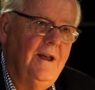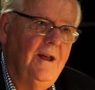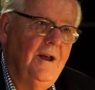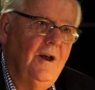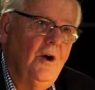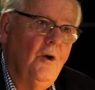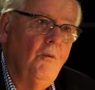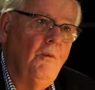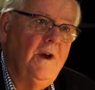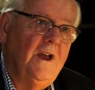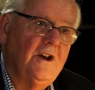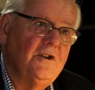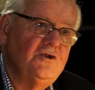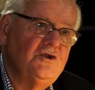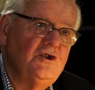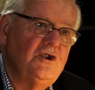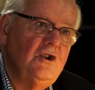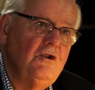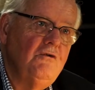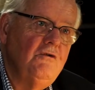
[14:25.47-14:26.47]
We are
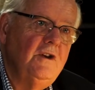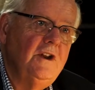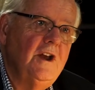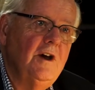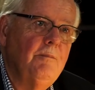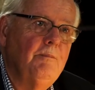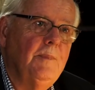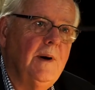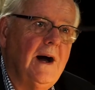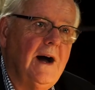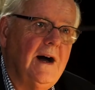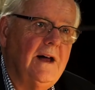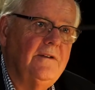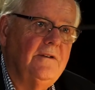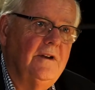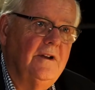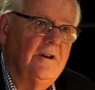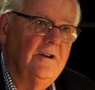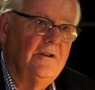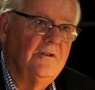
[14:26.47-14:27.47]
junior
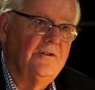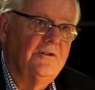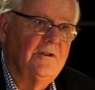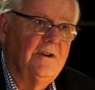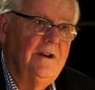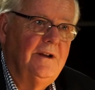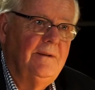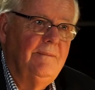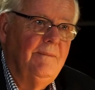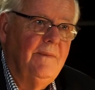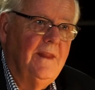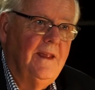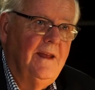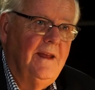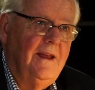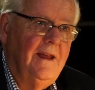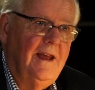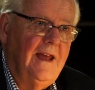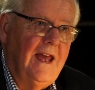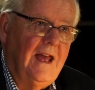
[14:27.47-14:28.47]
partners
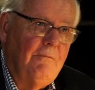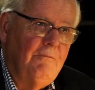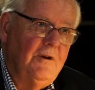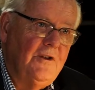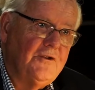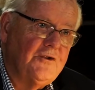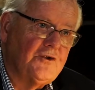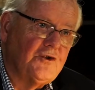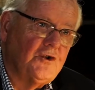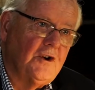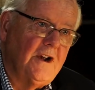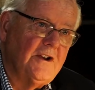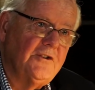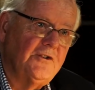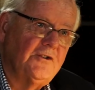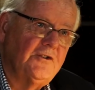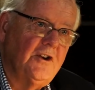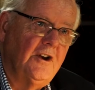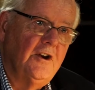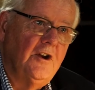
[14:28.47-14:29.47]
and with
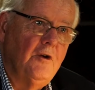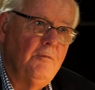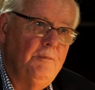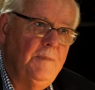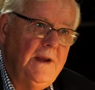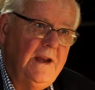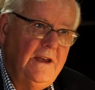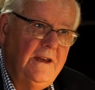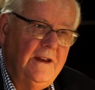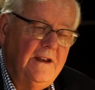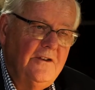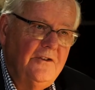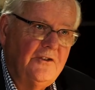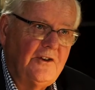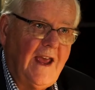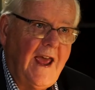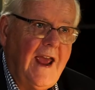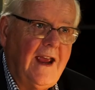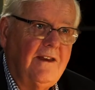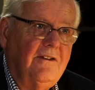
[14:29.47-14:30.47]
trust and obedience
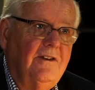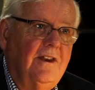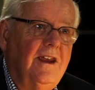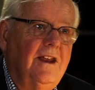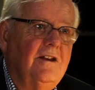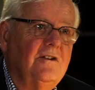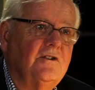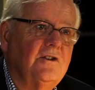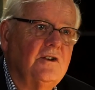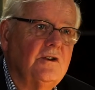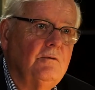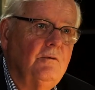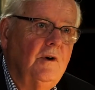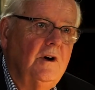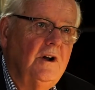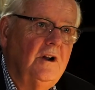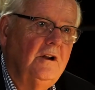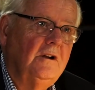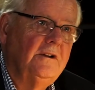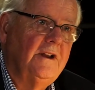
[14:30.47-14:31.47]
acting into the
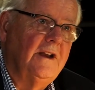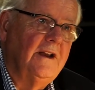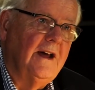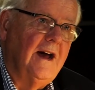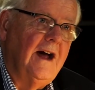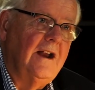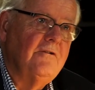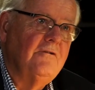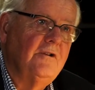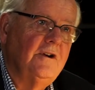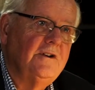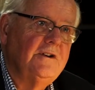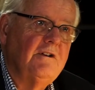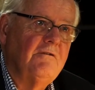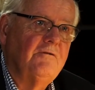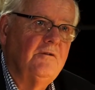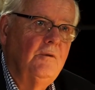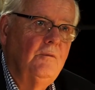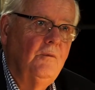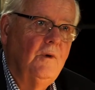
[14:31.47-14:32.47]
world in a hundred
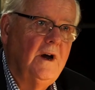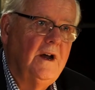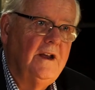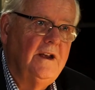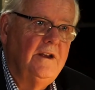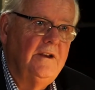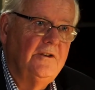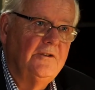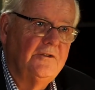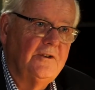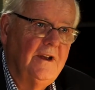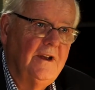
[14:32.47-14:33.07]
different ways,